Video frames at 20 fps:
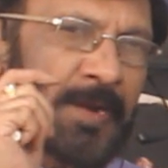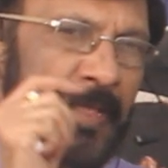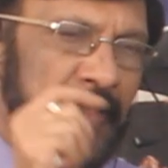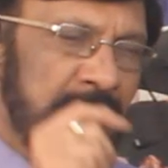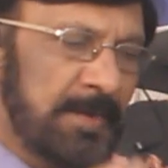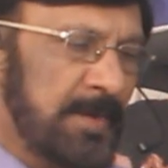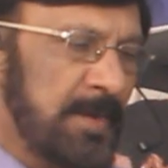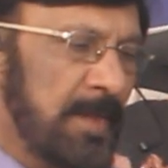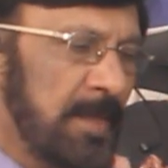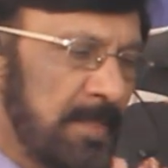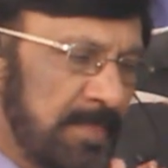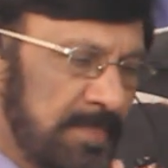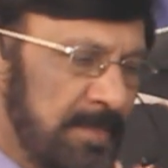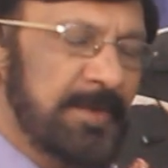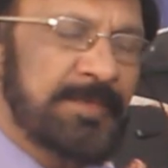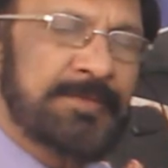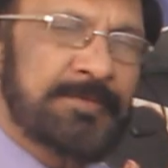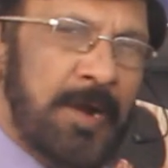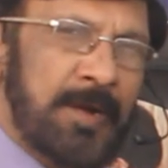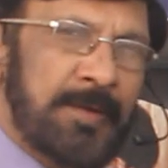all that. That
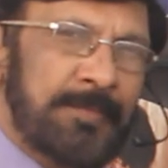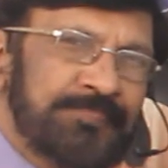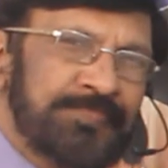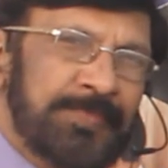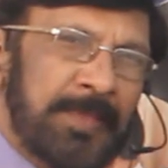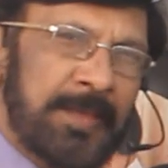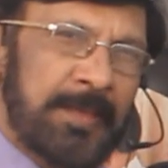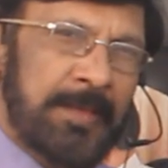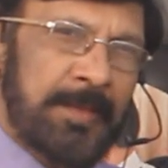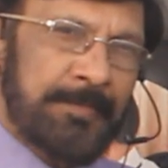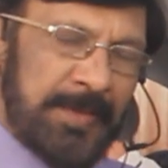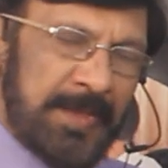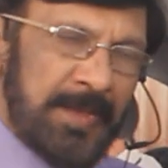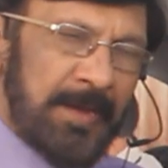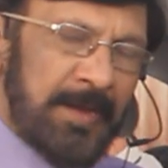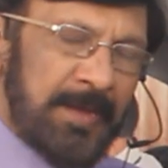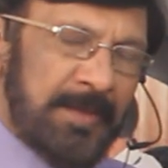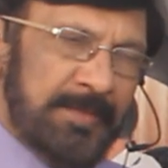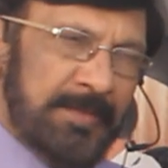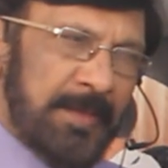is wrong,
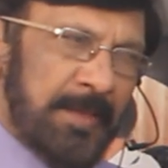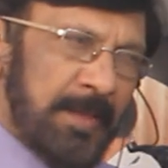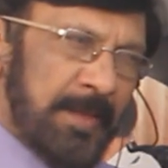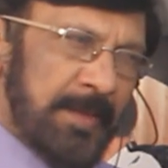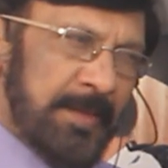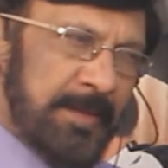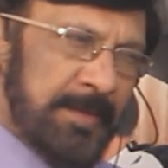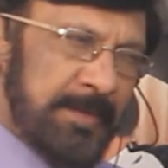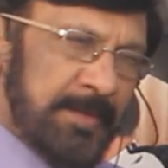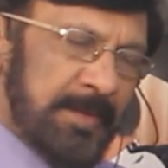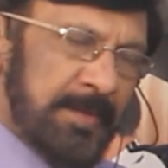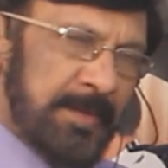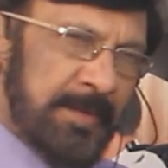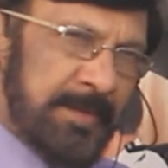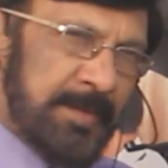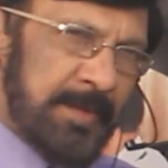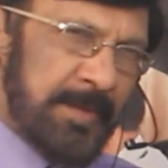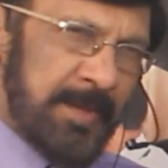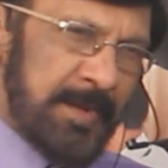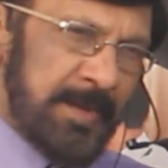because
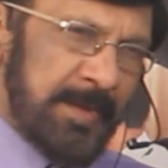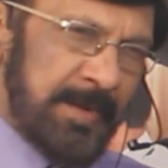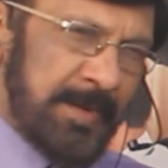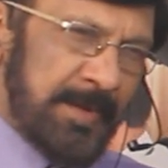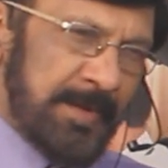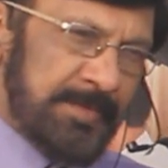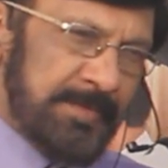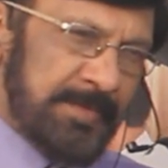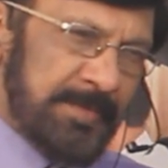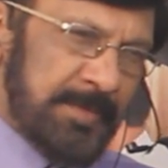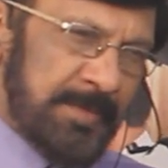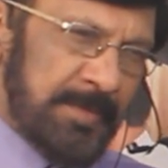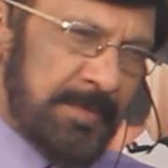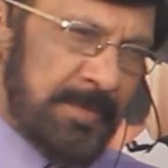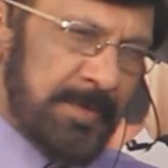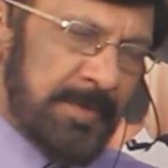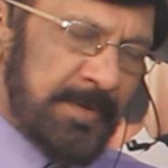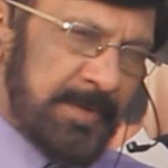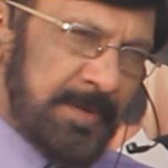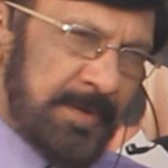it creates,
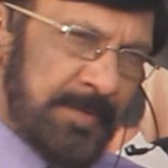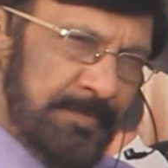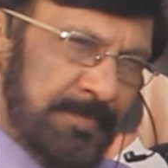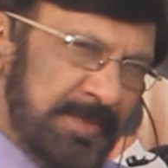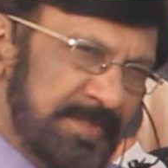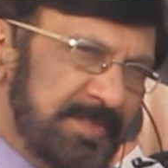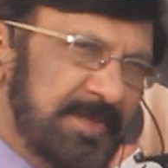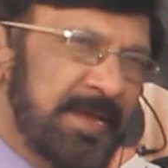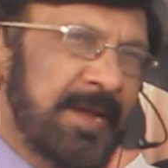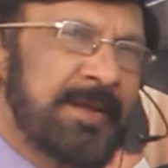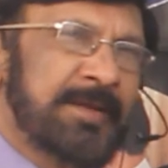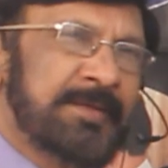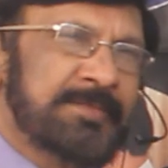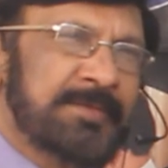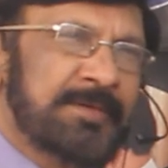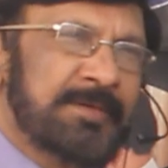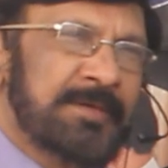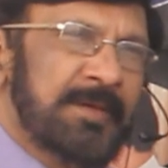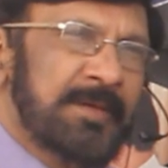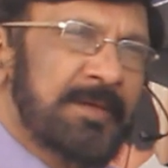it
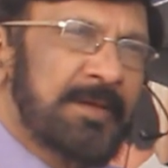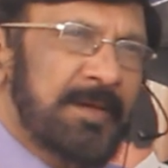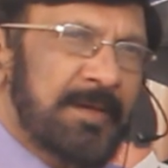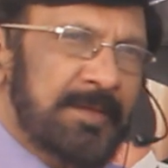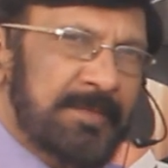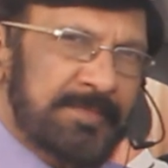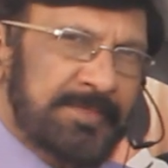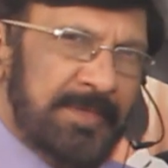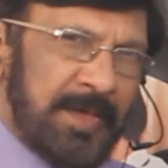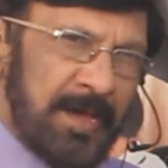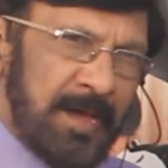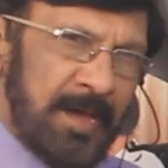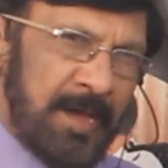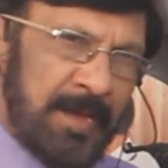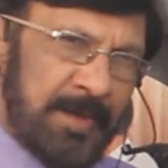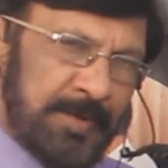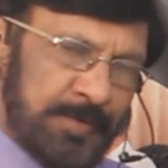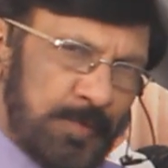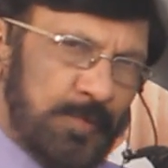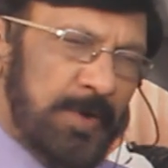misguides
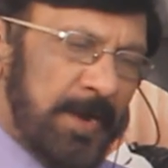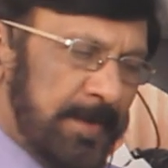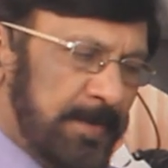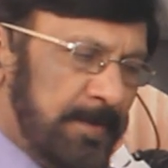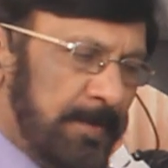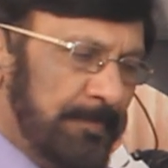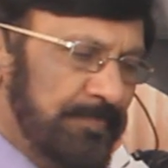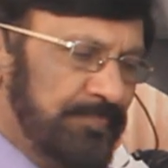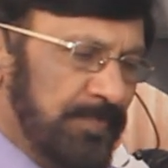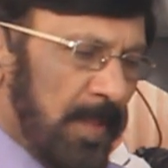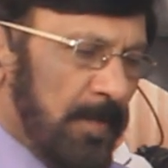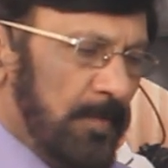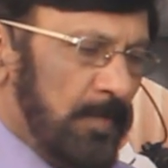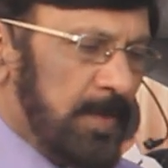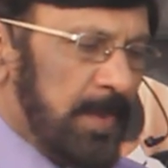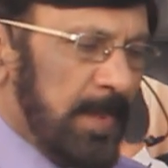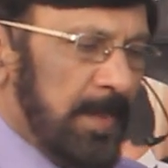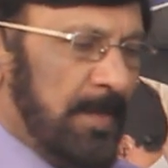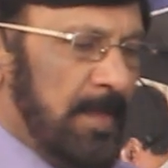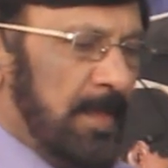the student.
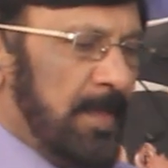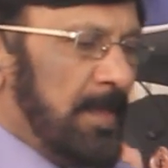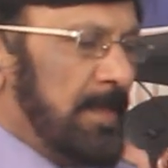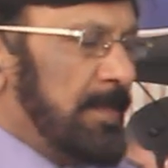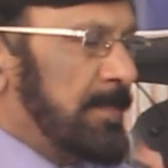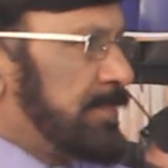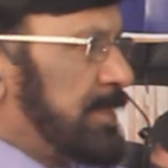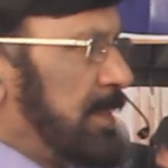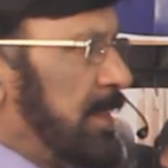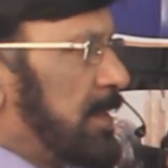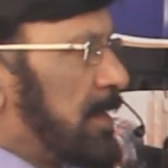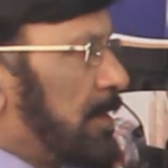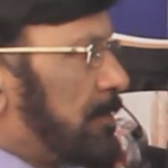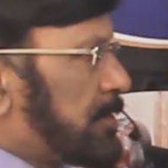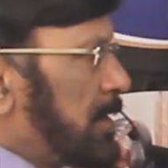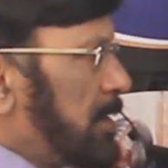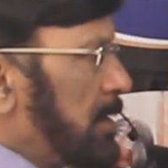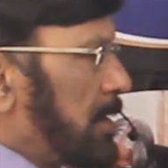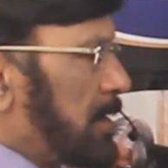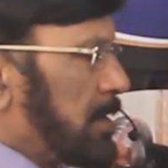Okay.
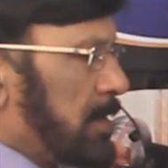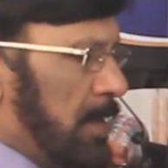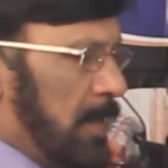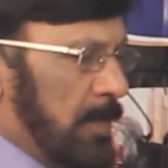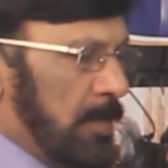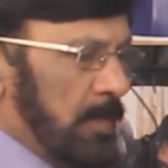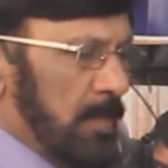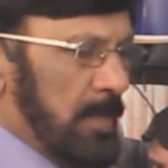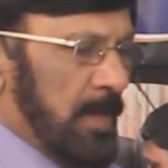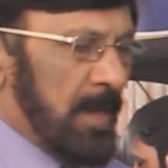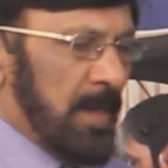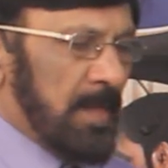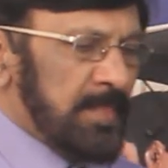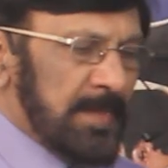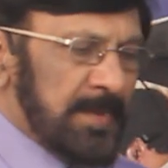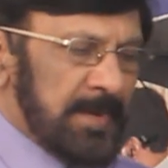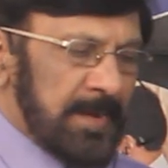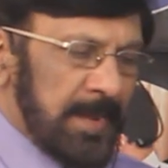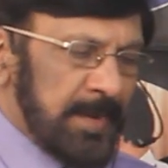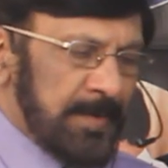Thereafter, now all
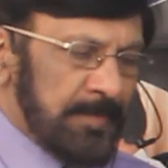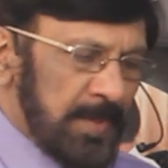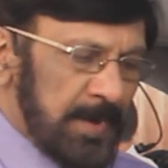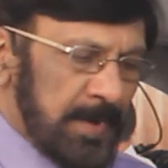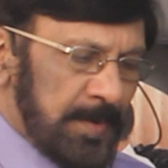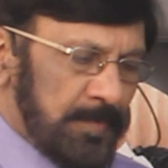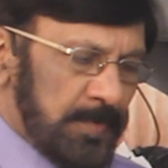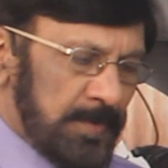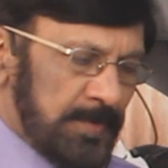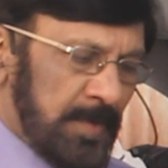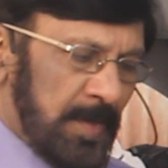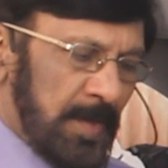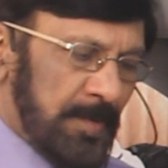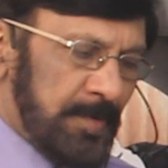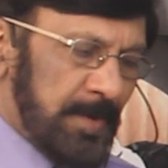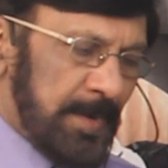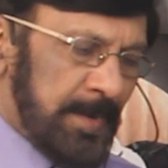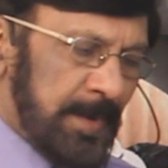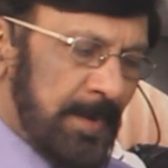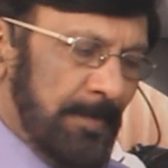the 9 variables we have
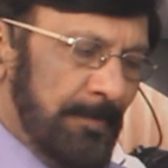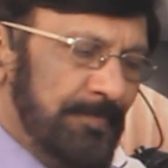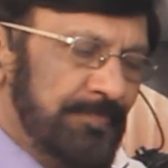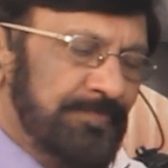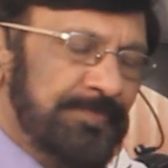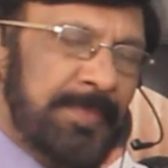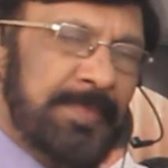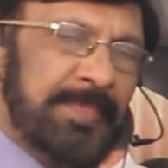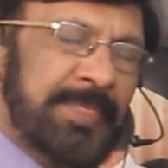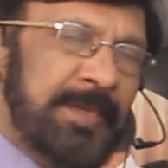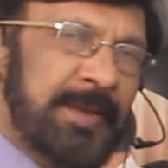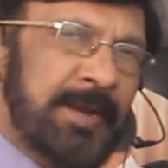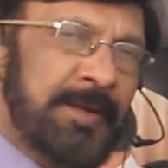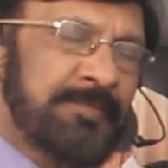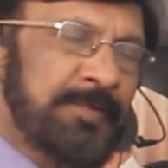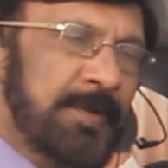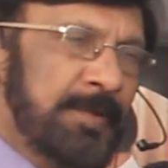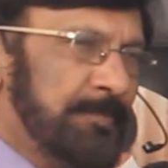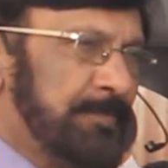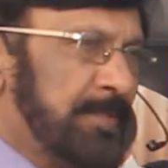written.
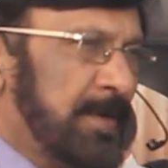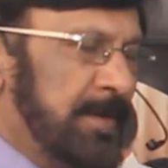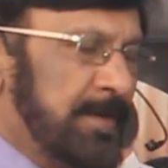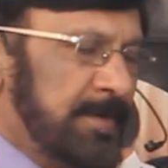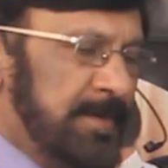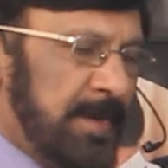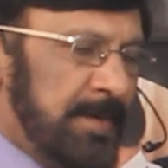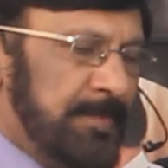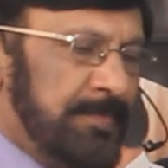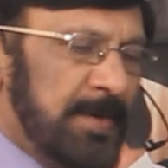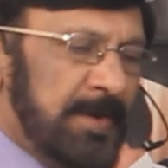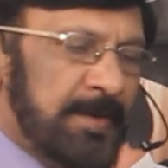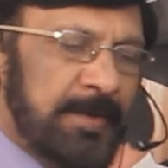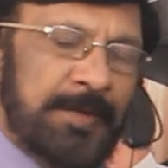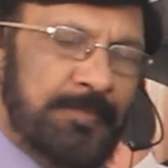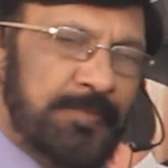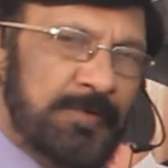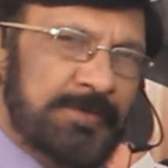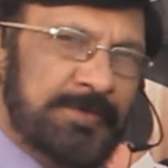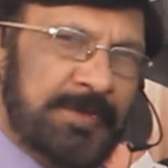Thereafter, print statement.
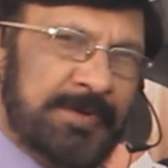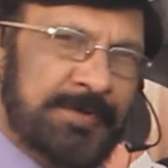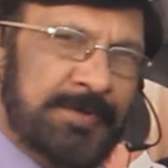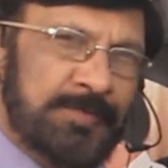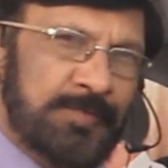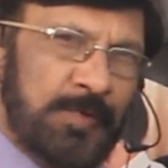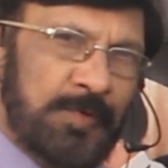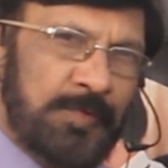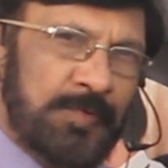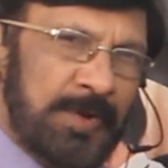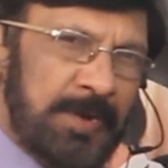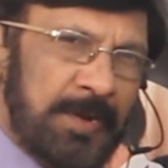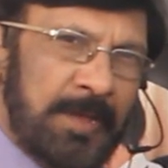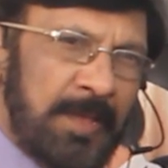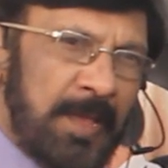Input section is over.